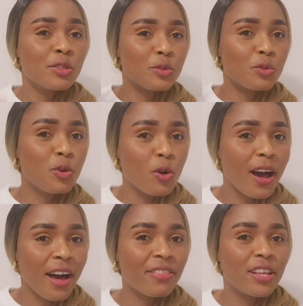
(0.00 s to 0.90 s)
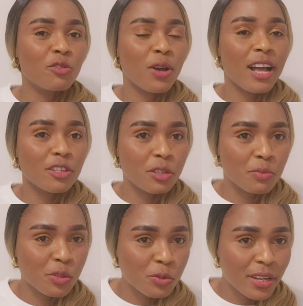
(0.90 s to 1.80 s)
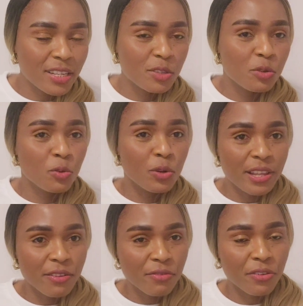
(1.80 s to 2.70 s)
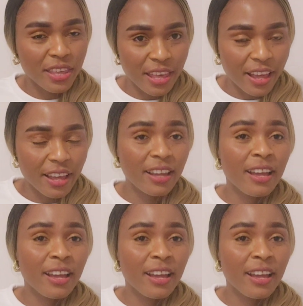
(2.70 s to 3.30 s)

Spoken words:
to go out there to ask some students who live here